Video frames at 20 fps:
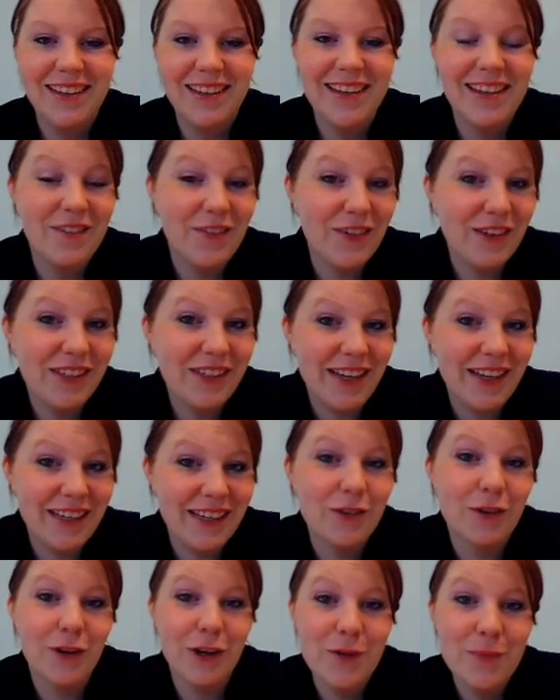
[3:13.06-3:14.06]
If you'd like
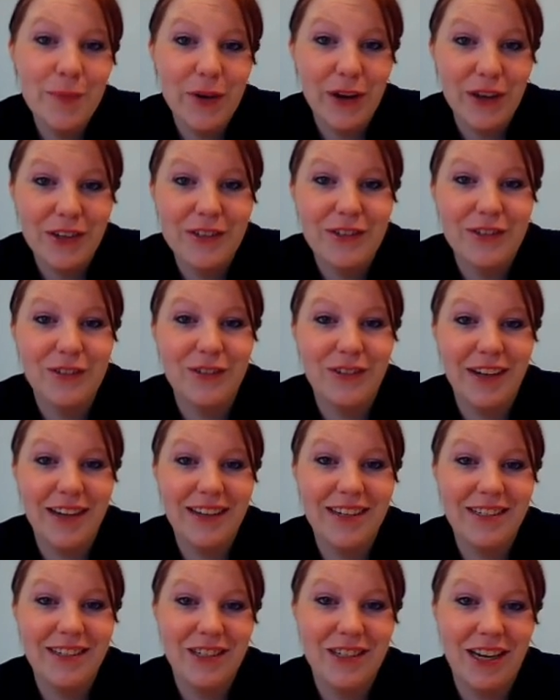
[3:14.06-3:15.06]
your own personal knight
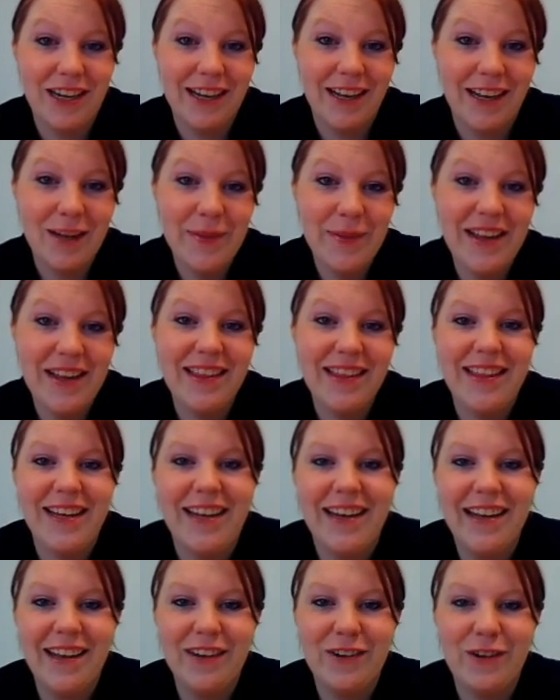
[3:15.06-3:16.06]
in shining armor,
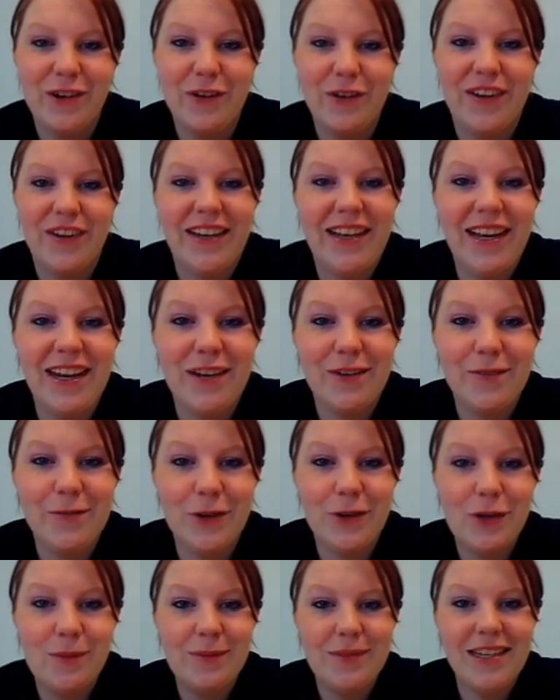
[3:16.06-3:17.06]
then head on over to Get
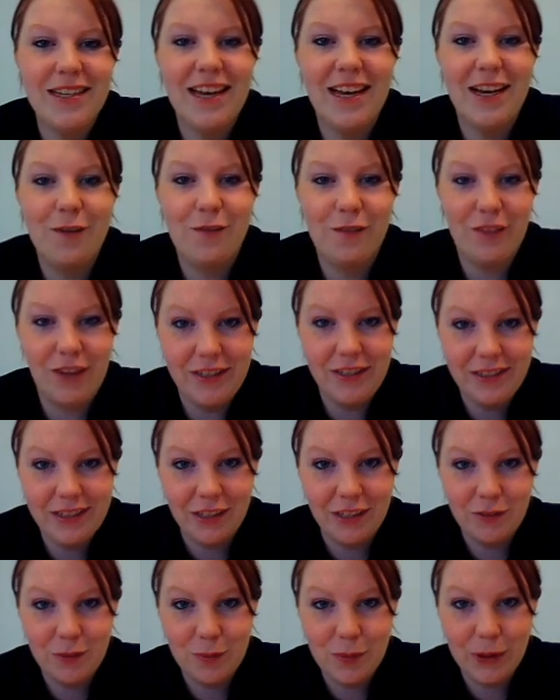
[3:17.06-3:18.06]
Informed and find
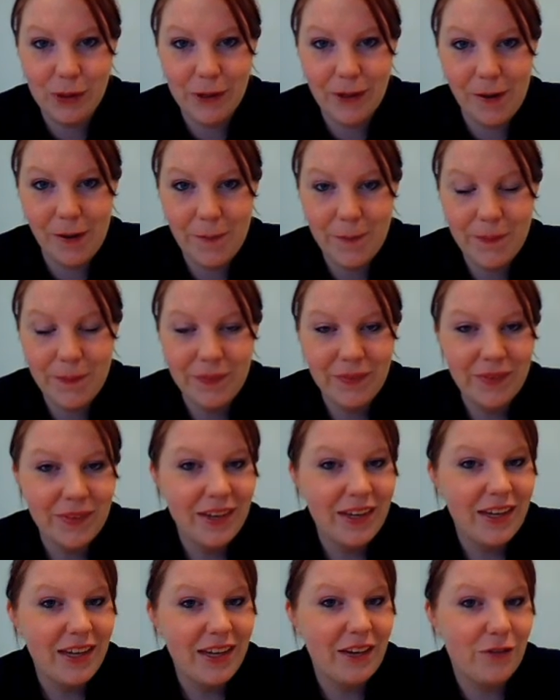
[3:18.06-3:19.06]
yourself a broker.
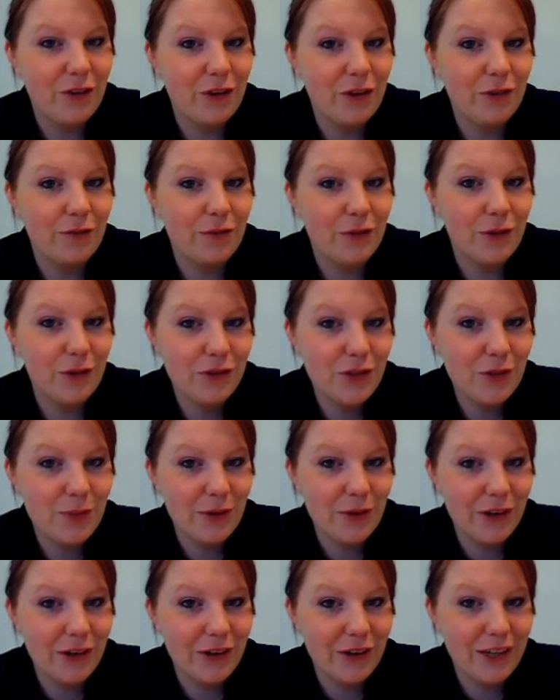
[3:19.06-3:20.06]
If you've used a
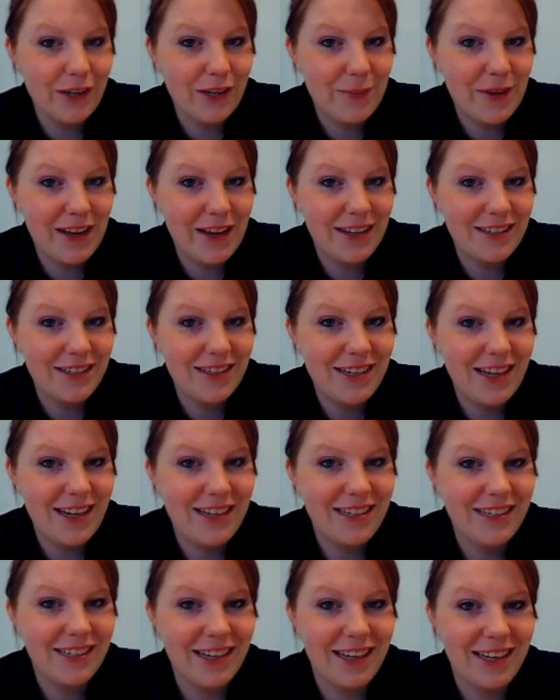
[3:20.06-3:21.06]
broker in the past
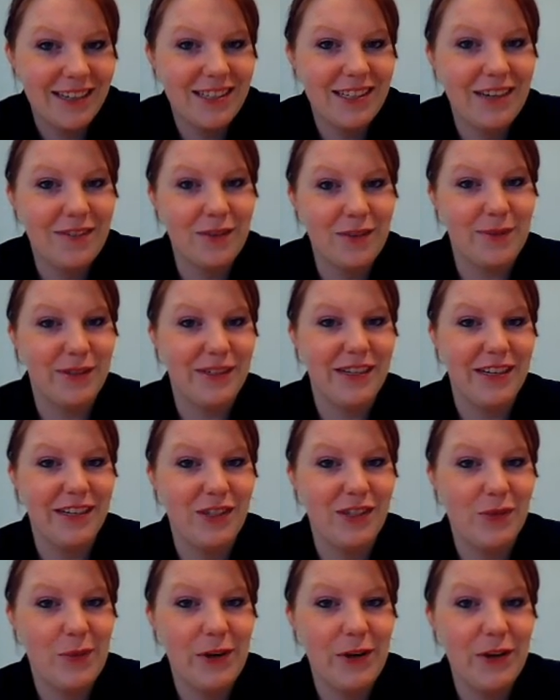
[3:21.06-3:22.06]
and you'd like to give them a
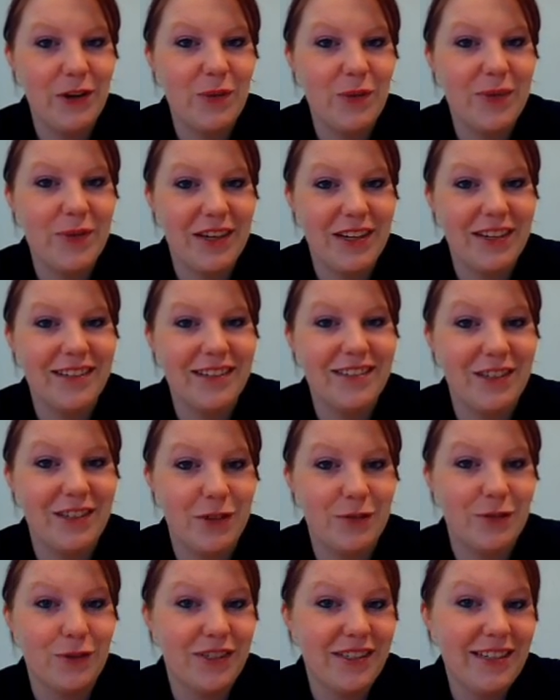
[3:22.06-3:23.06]
testimonial because
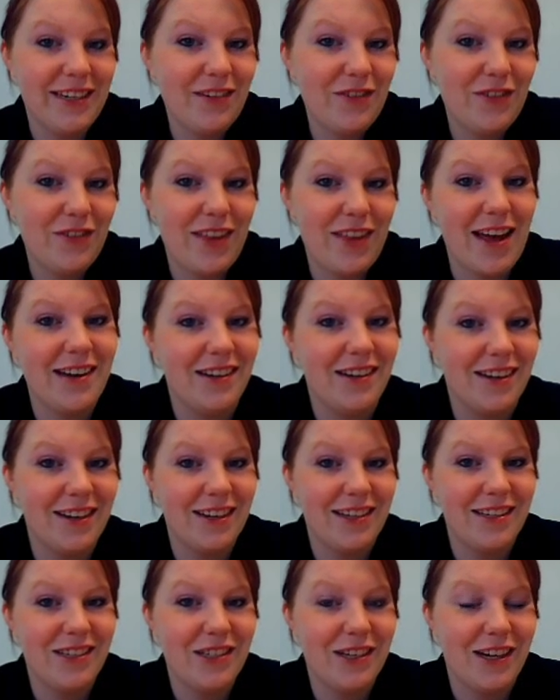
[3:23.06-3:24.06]
you've received that
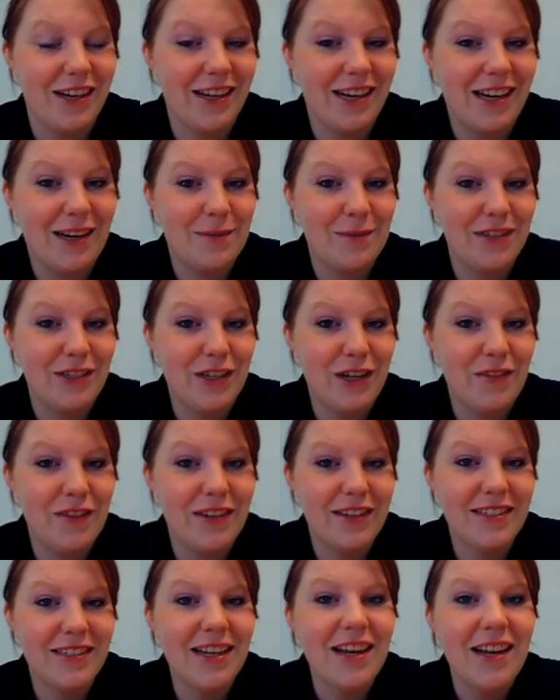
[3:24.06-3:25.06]
knight in shining armor
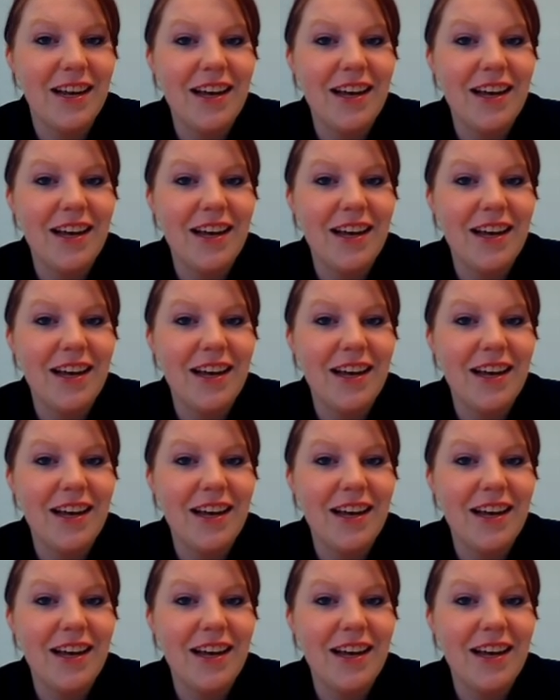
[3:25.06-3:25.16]
service,